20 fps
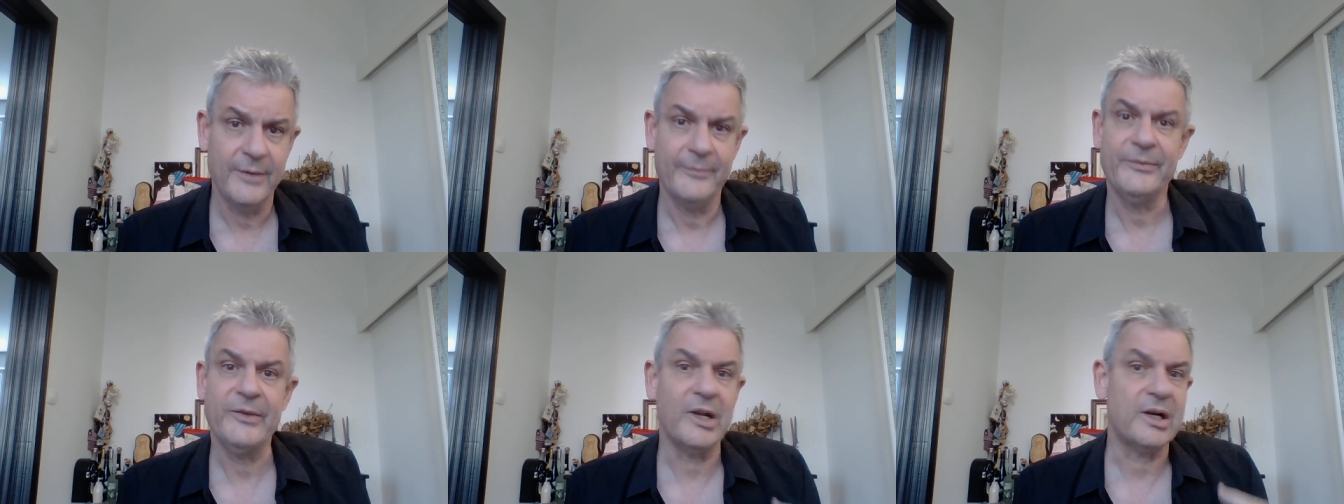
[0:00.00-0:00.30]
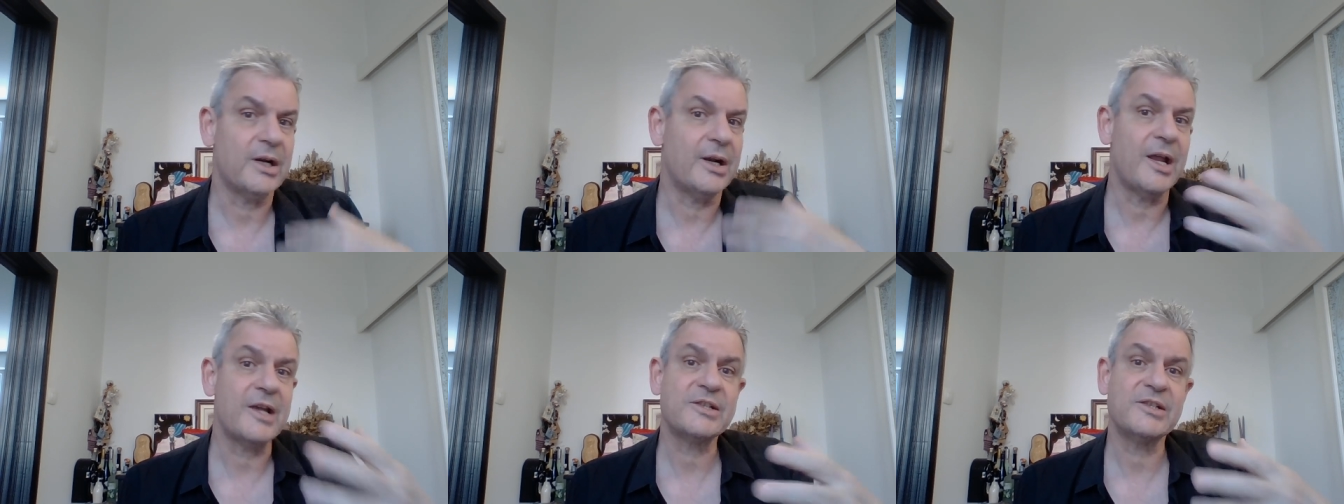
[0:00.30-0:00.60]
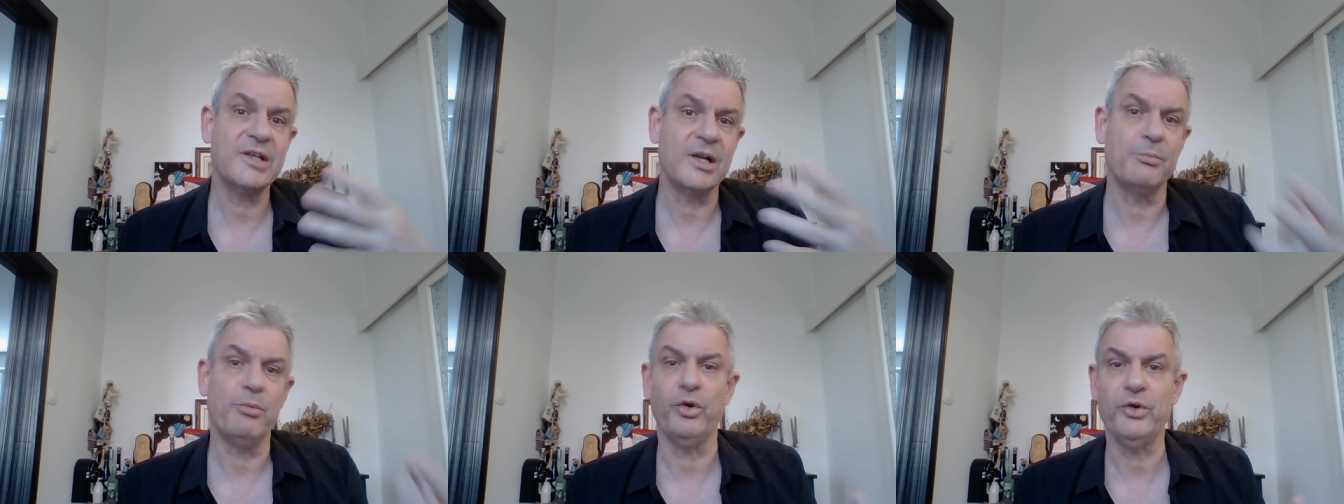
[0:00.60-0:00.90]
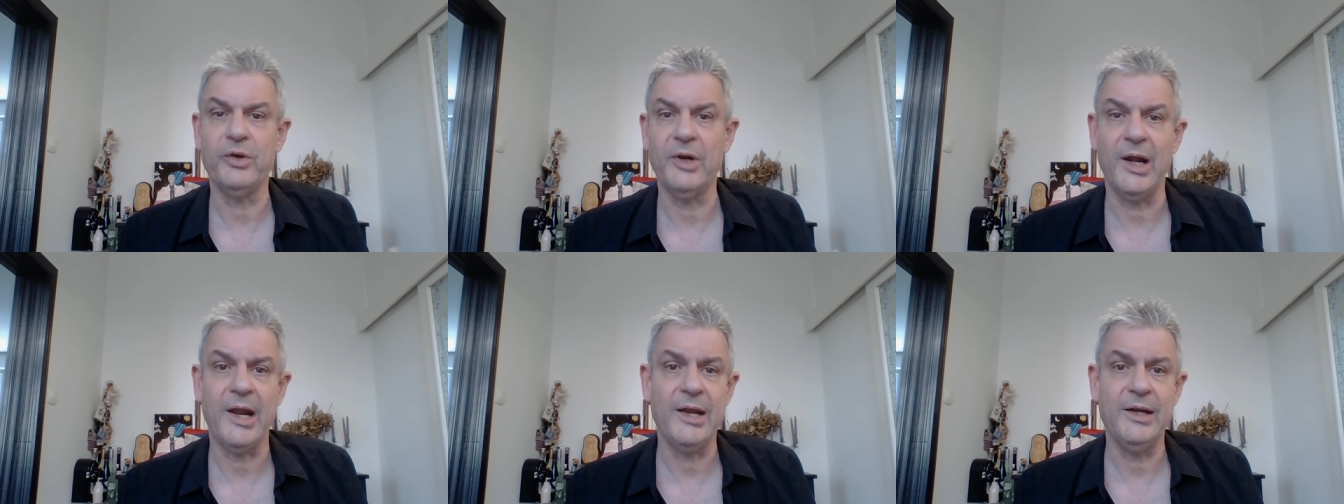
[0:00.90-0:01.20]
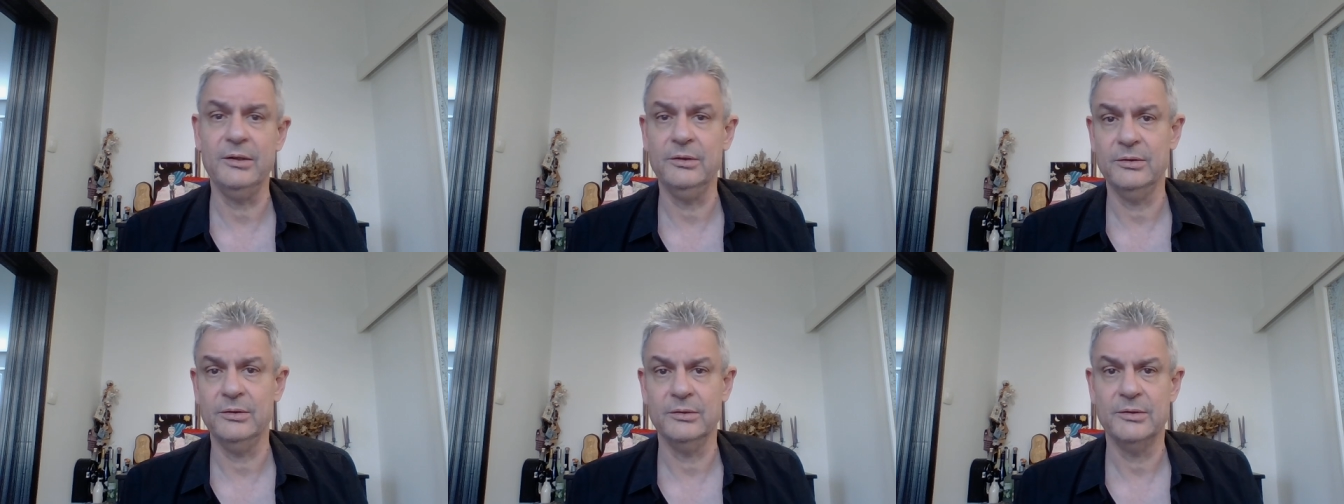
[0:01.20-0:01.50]
The classic
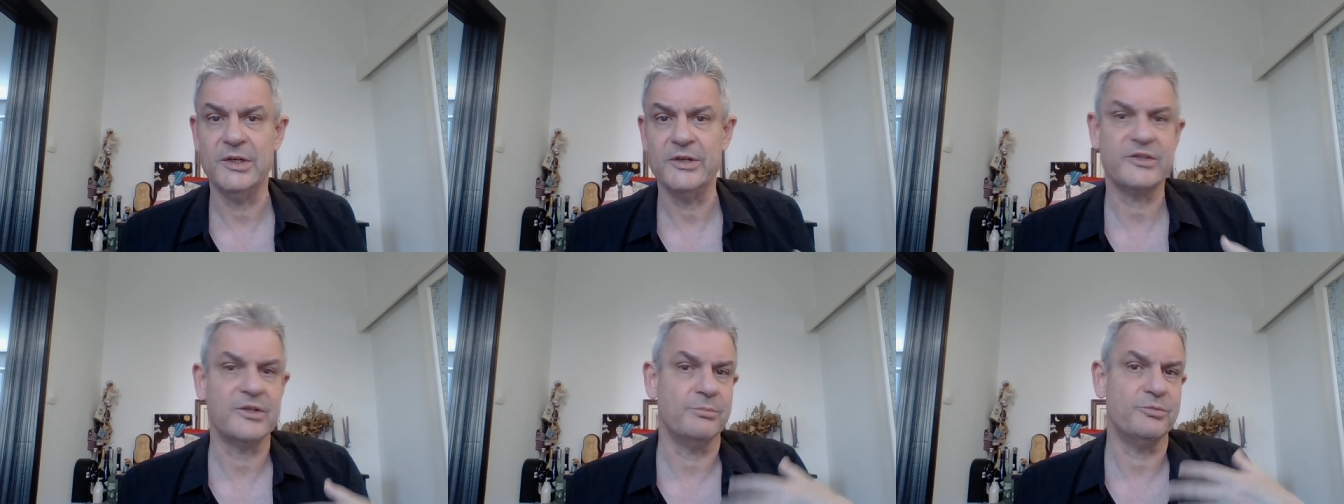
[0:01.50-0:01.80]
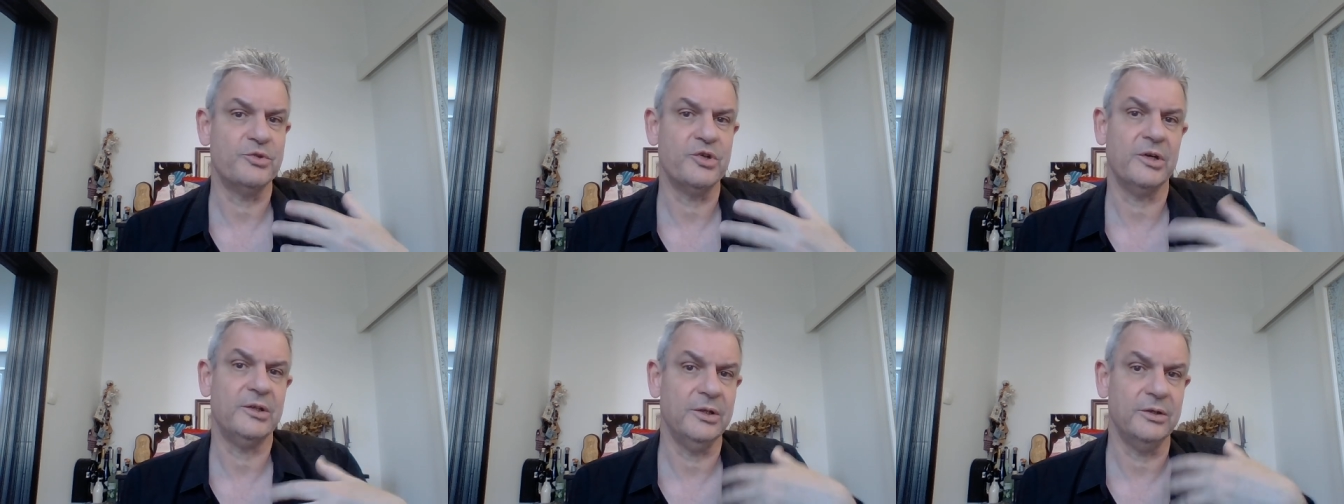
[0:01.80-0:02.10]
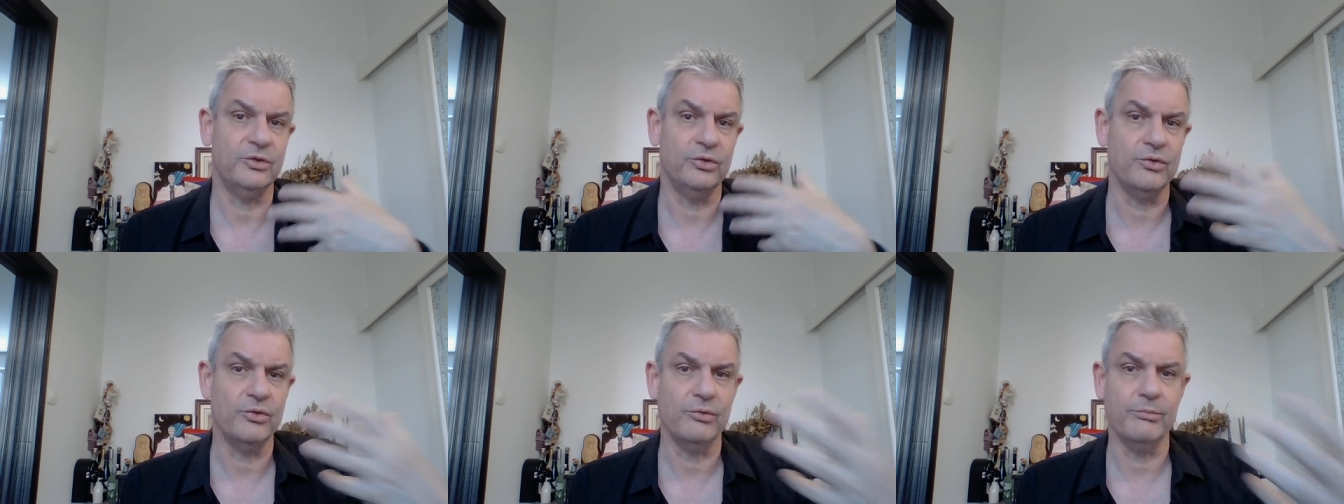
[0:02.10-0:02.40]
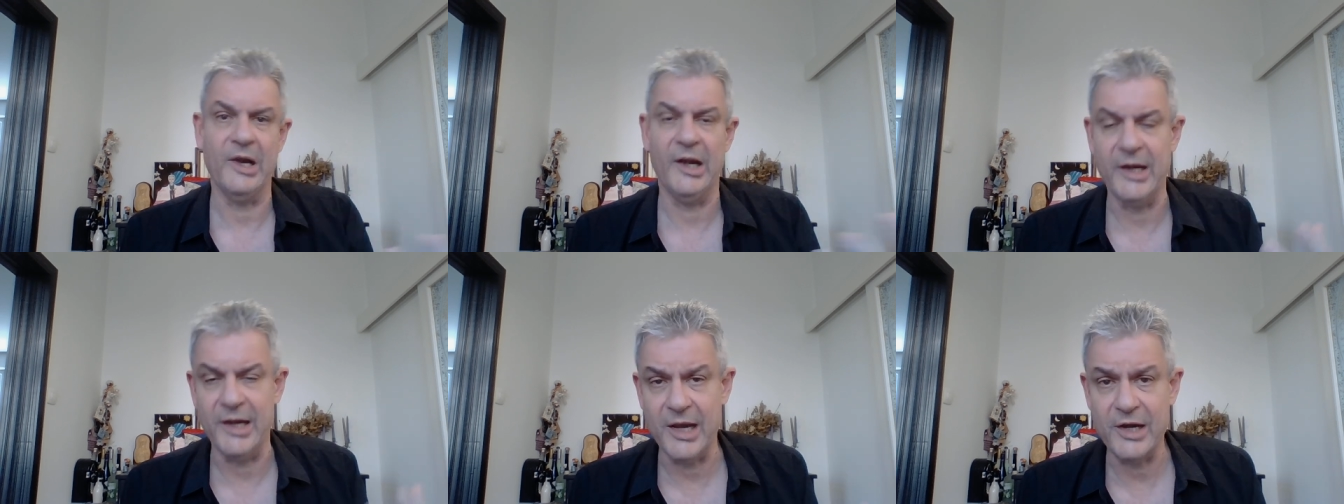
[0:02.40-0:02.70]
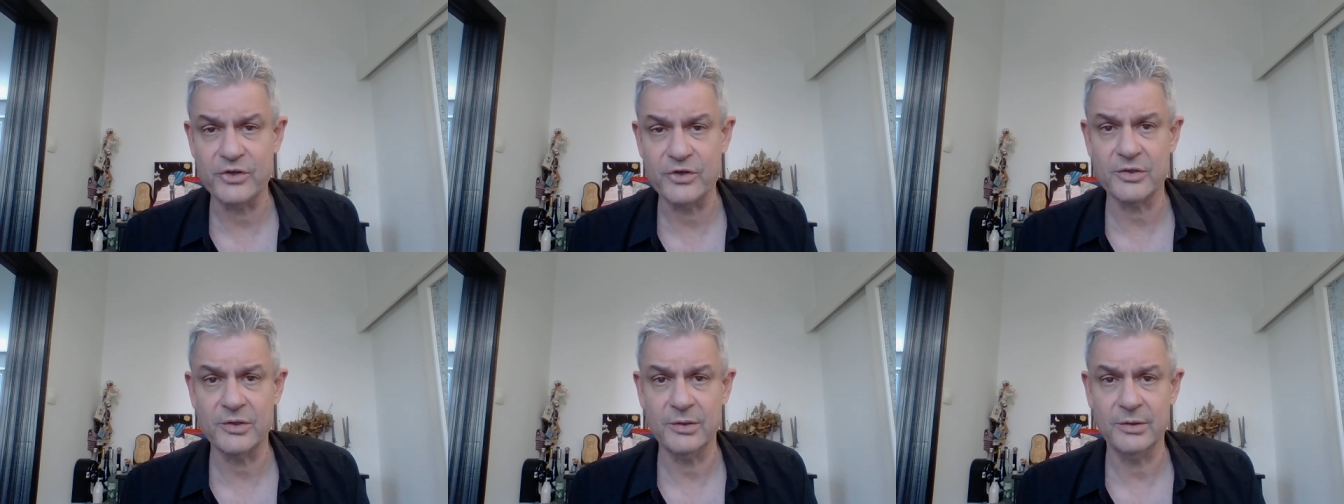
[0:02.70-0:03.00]
borderline is subjected to
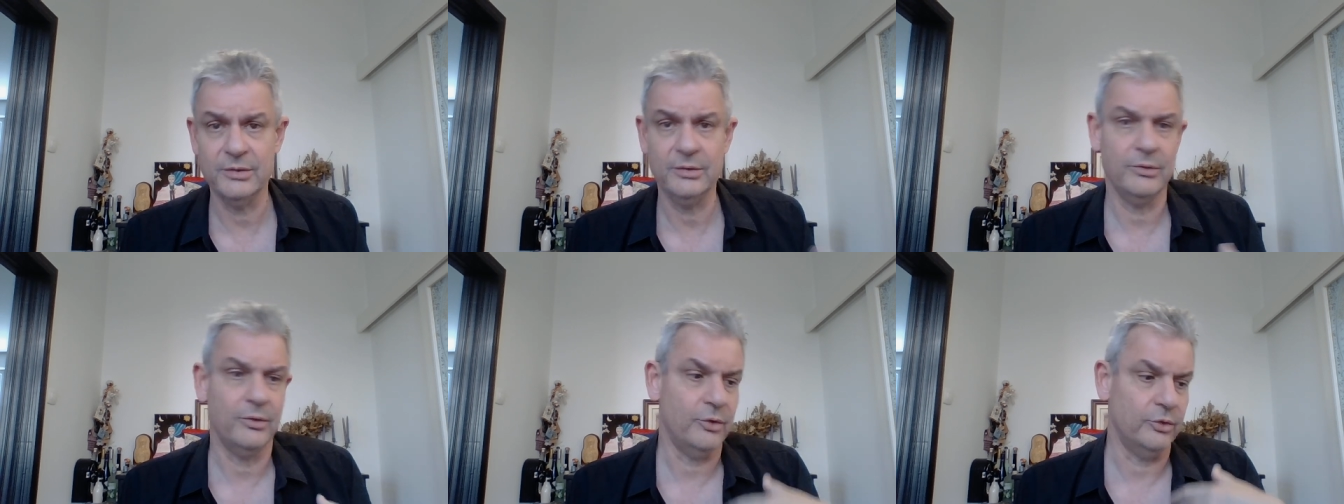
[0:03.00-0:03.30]
humiliation